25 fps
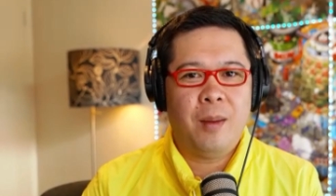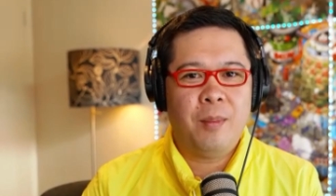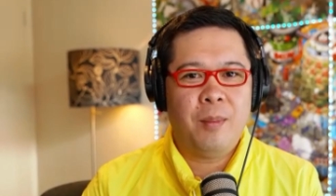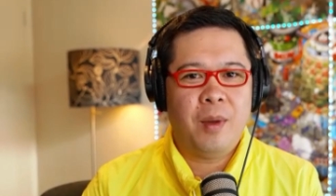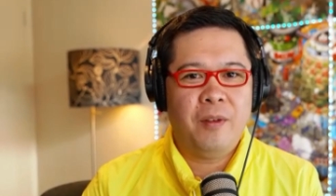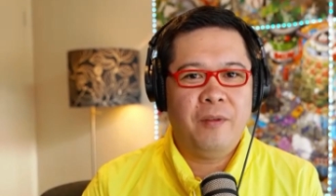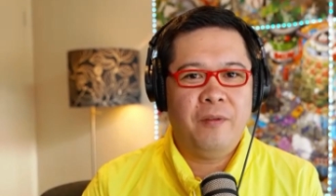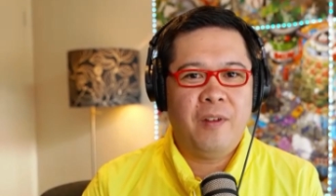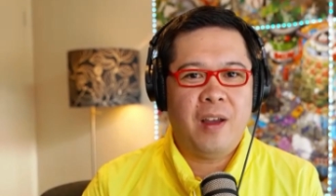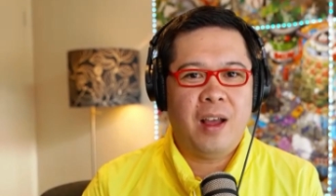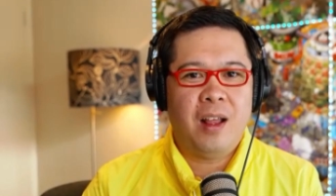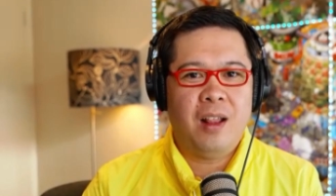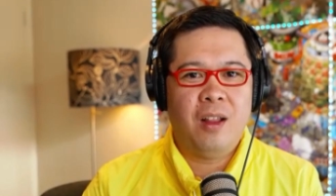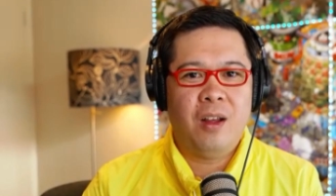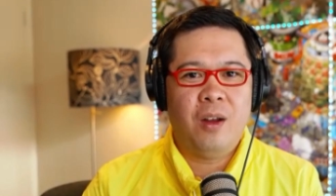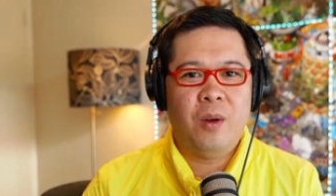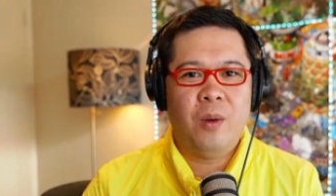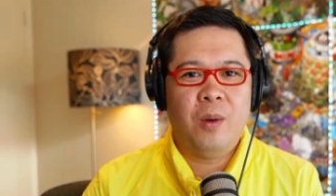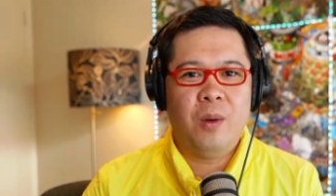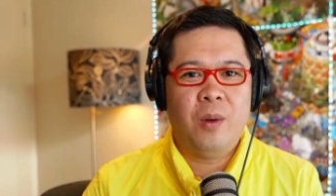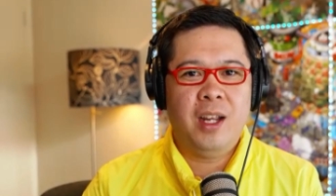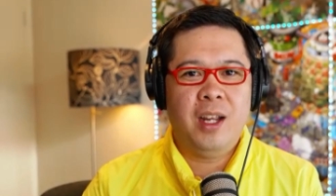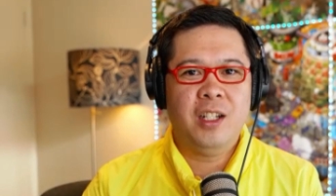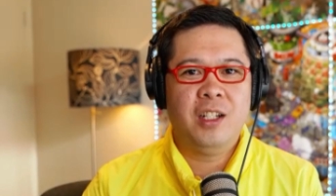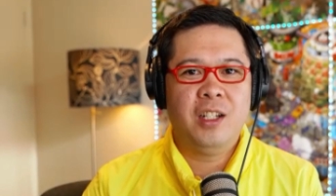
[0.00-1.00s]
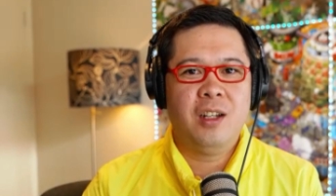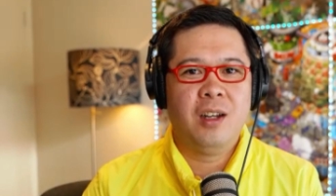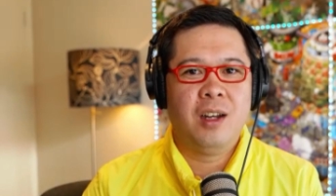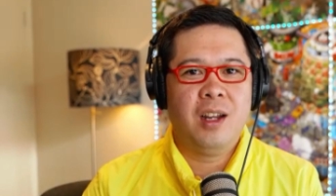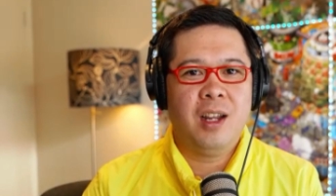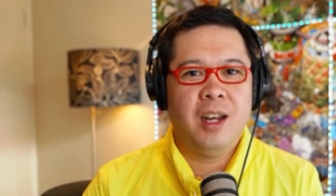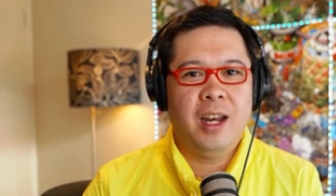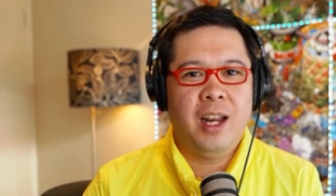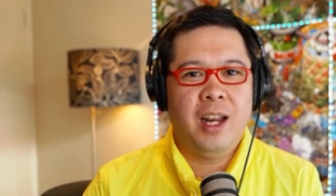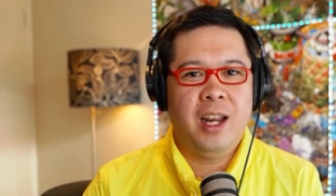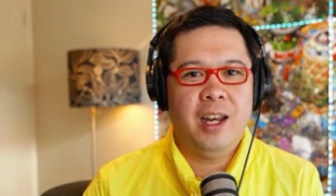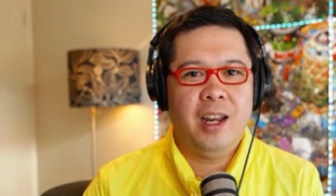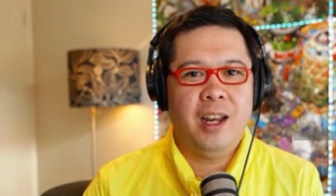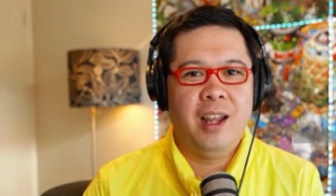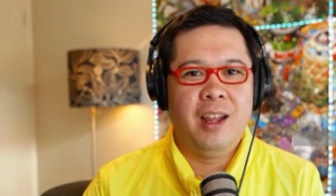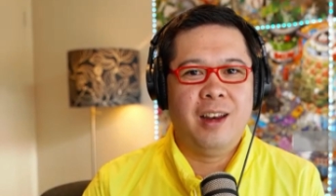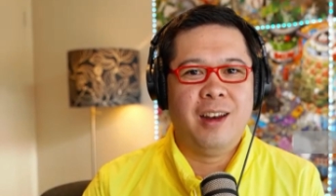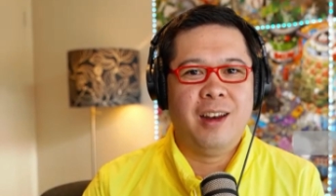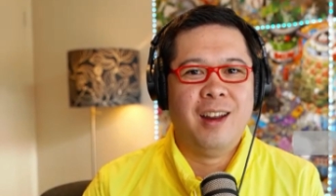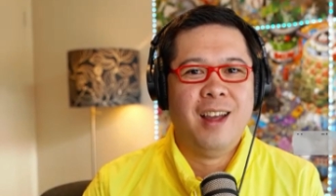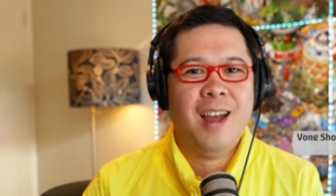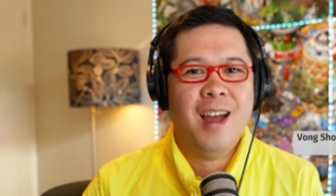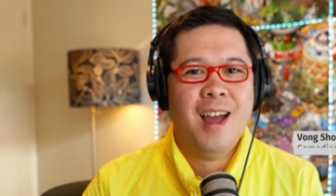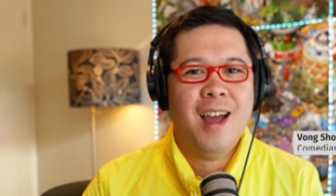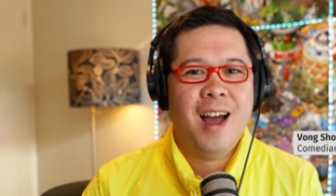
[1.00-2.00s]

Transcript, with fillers: a fellow Asian Canadian,